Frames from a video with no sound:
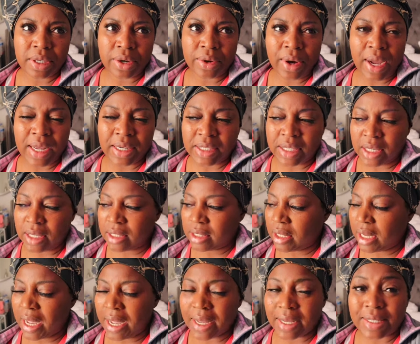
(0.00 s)
So I
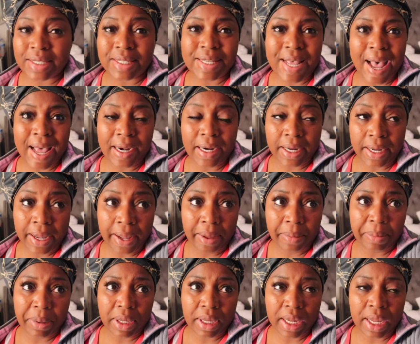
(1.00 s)
just sat
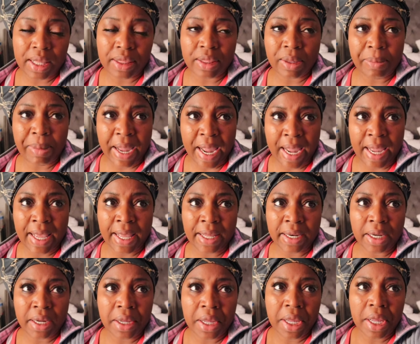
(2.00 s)
up in the
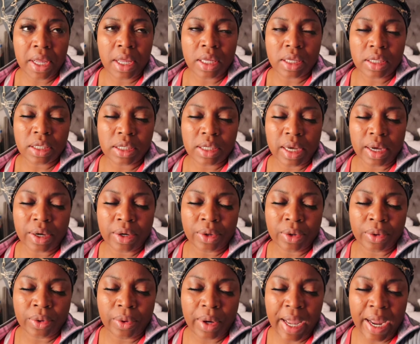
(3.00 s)
bed
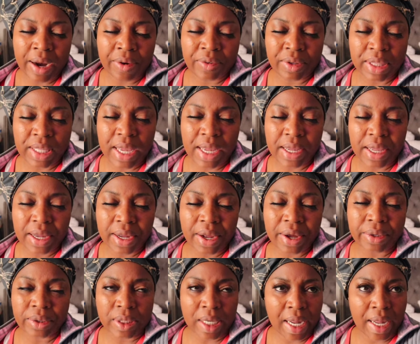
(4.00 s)
so everything can
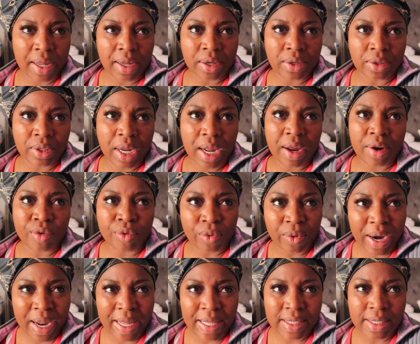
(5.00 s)
go down and
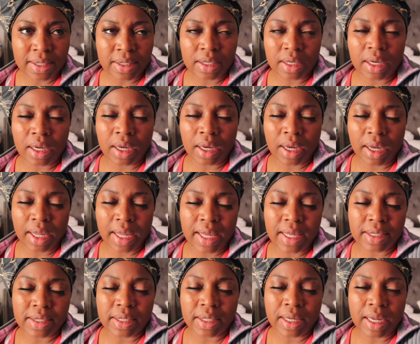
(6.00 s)
rest
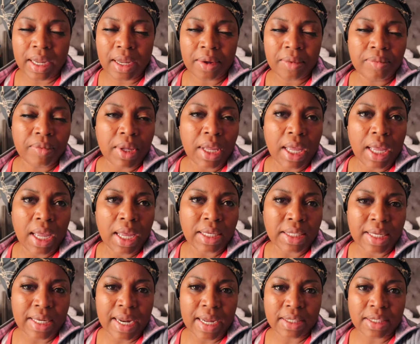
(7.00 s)
easily,
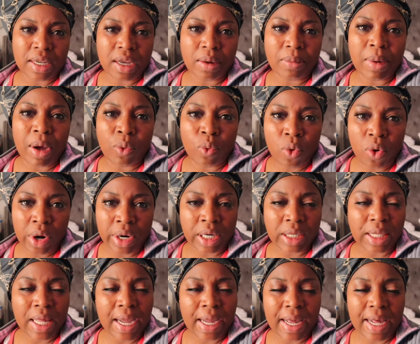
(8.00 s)
and then I took my
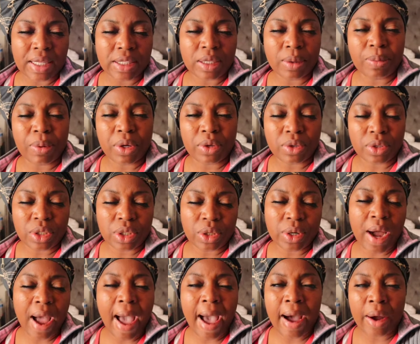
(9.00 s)
water like I supposed
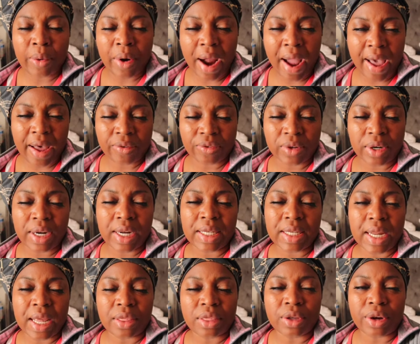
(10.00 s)
to an hour after,
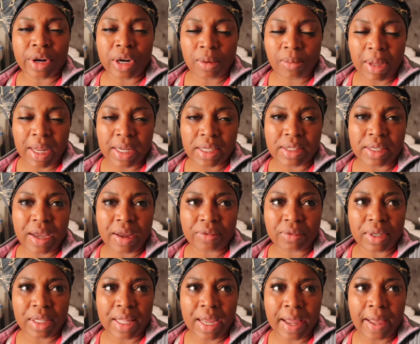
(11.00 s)
and then 30 minutes
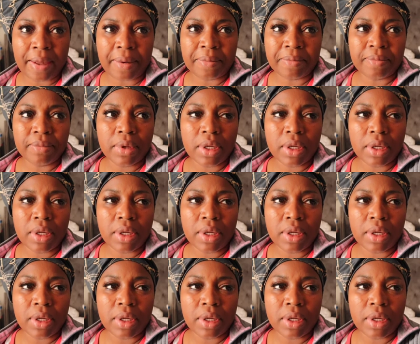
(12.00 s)
after that.